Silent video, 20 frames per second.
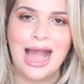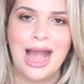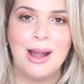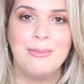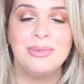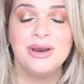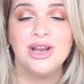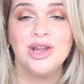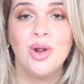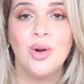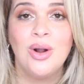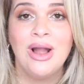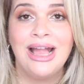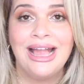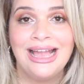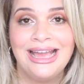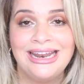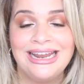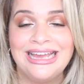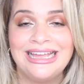I'm gonna go
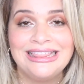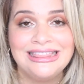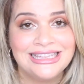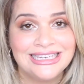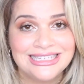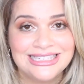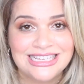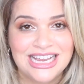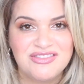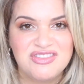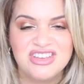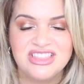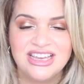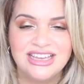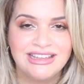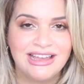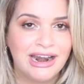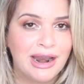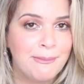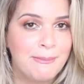ahead and list everything
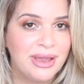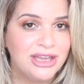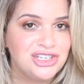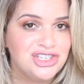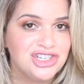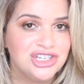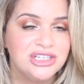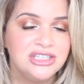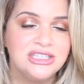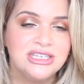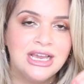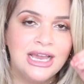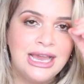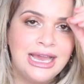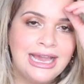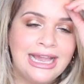that I mentioned